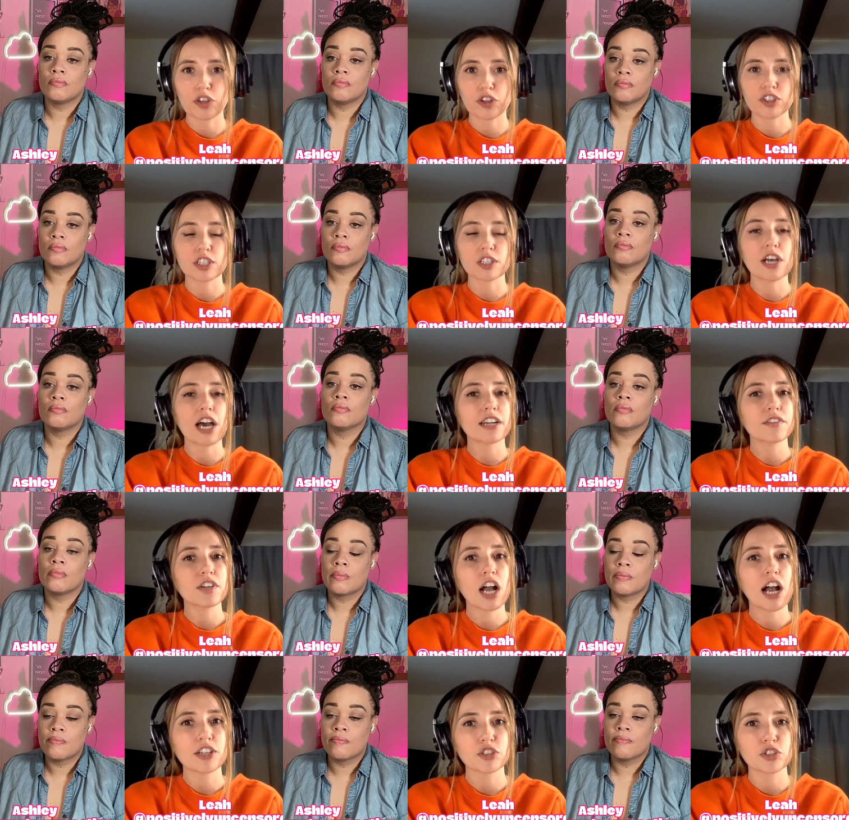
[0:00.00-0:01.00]
Speaker 1: there's a lot of
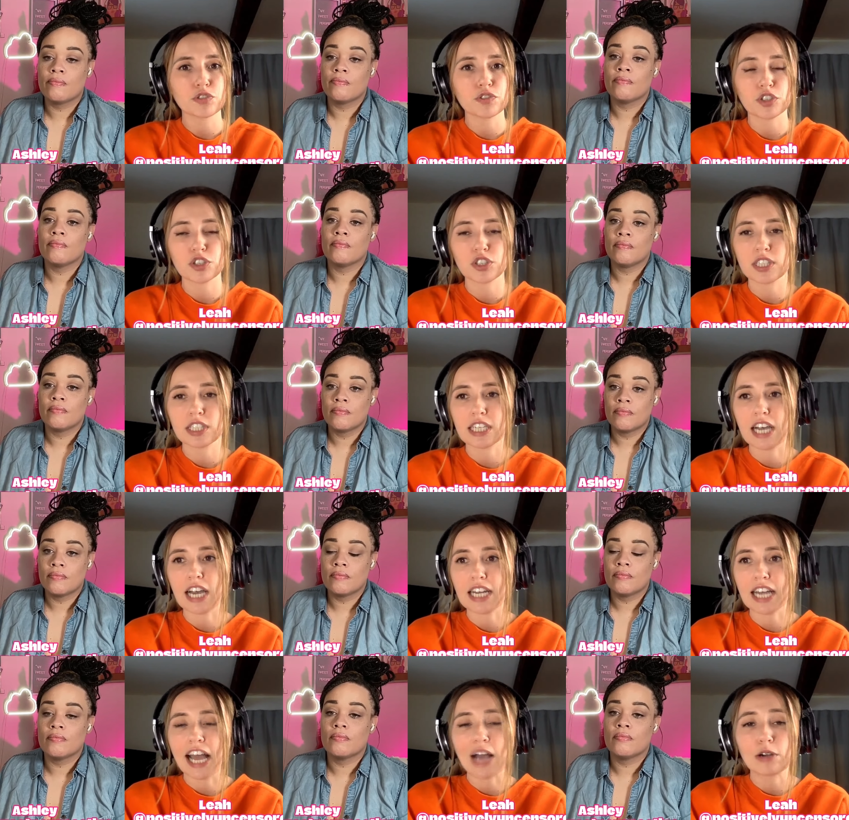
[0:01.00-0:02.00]
controversy
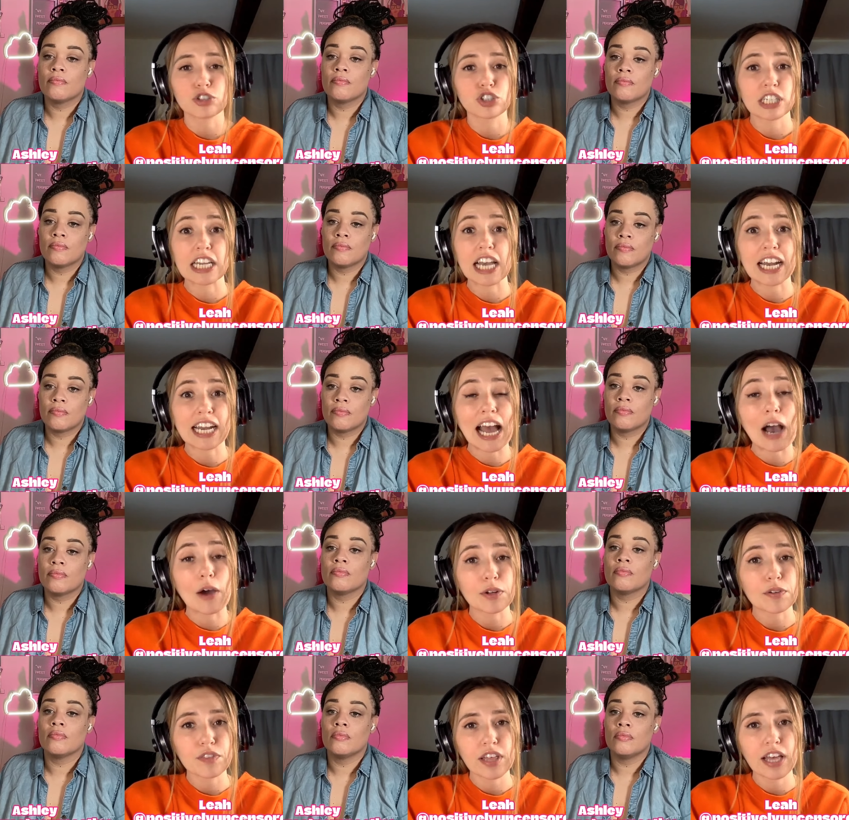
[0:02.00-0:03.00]
on how she got
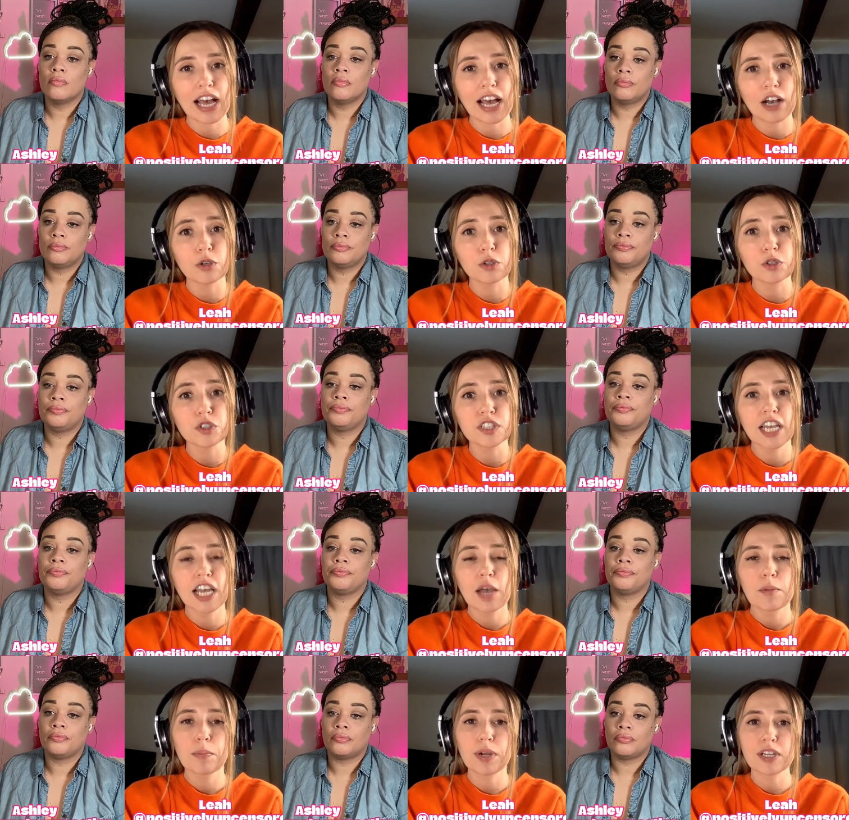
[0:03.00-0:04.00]
out of the house,
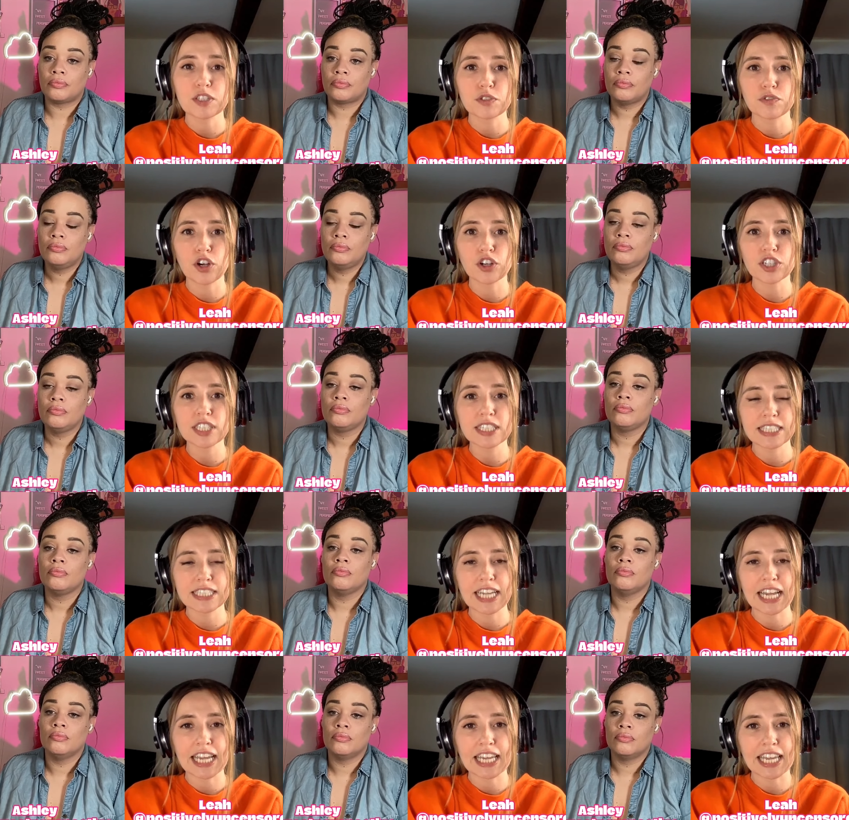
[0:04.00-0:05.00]
but as far as
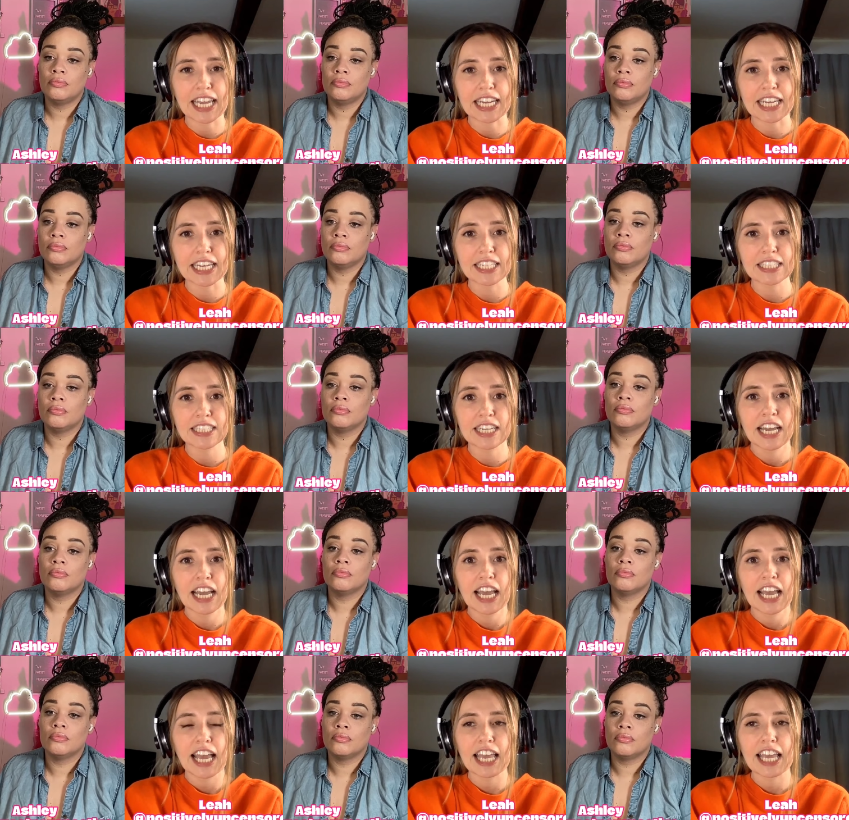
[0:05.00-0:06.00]
staying in it,
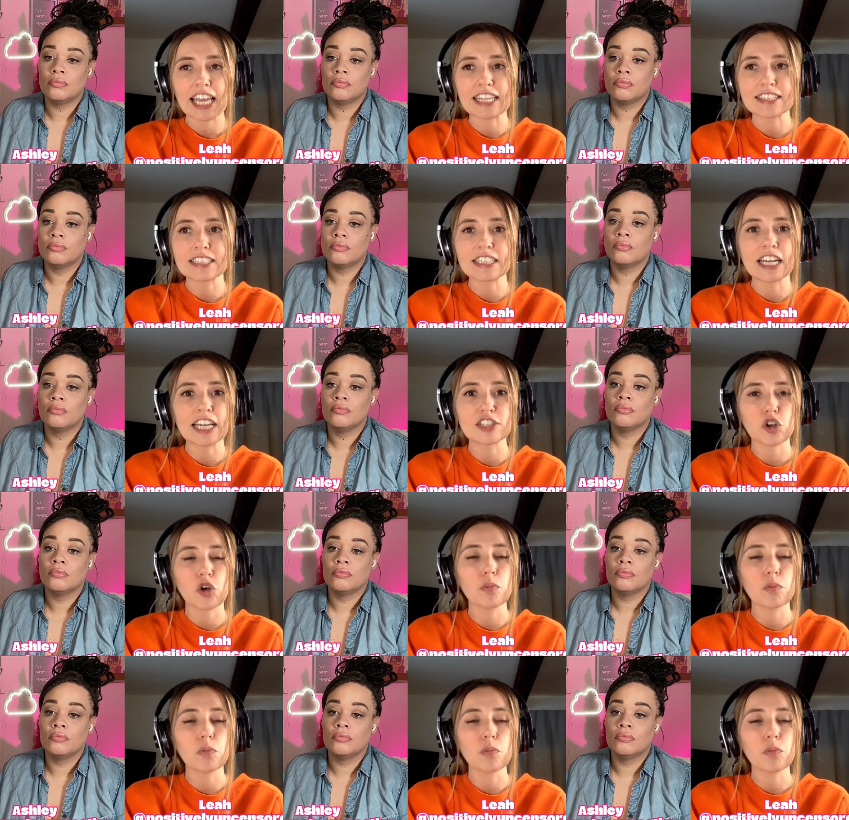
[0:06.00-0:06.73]
it's it's